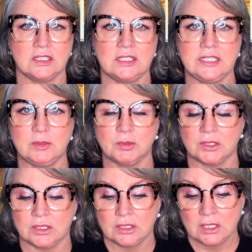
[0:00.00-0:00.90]

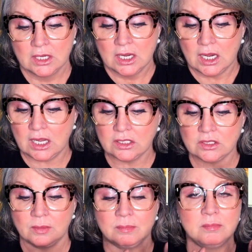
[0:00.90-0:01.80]
Libra.
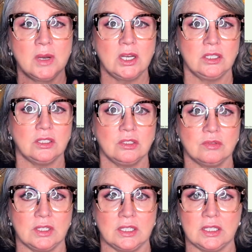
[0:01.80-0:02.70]
And
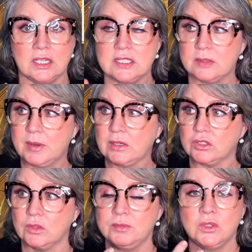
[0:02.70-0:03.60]
Mercury is
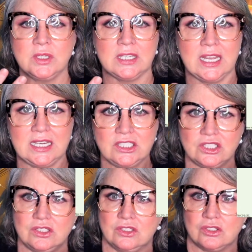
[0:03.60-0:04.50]
about communication.